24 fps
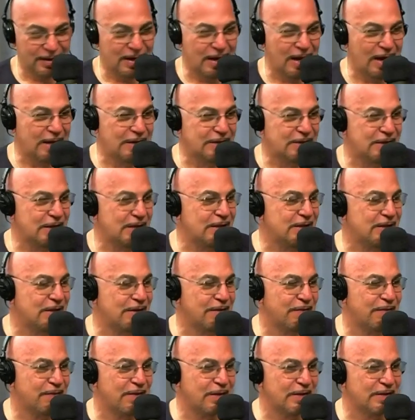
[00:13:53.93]
Yeah, it's it's
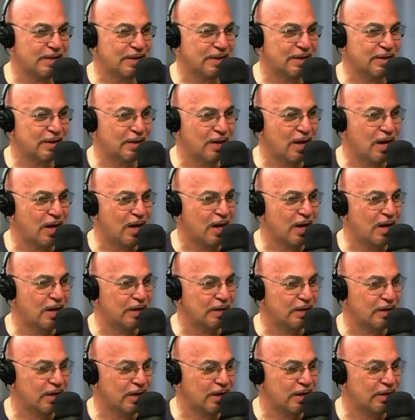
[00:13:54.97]
a it's a
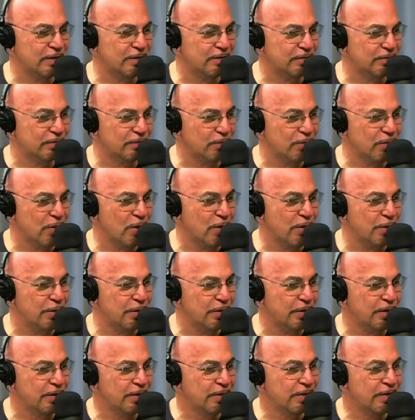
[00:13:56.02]
long, long
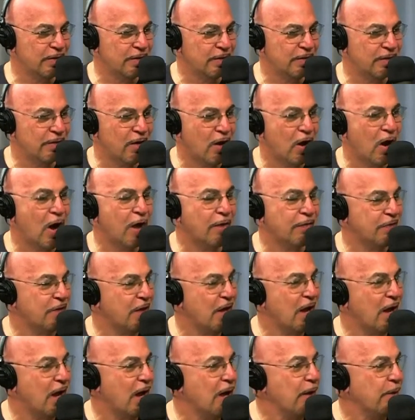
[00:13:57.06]
road off
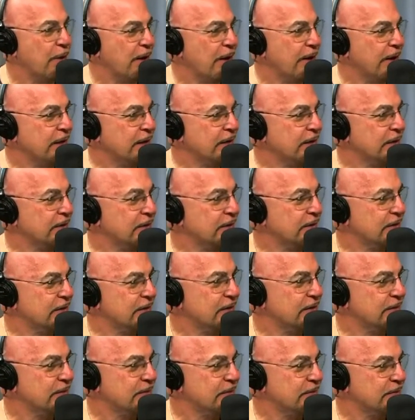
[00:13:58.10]
the highway.
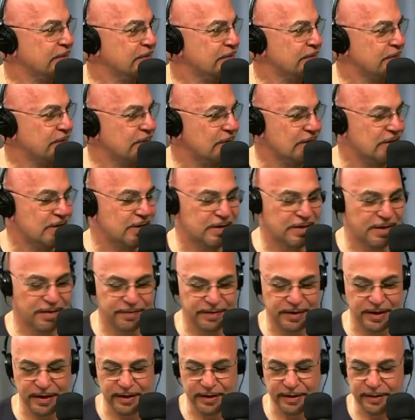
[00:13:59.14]
It's a
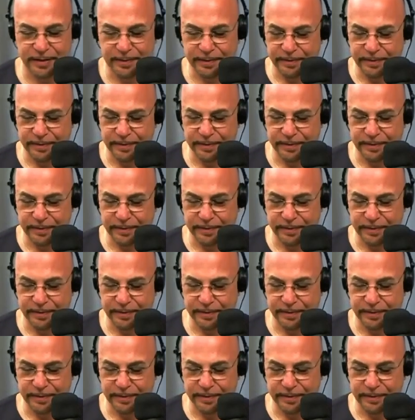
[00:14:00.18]
tough gig.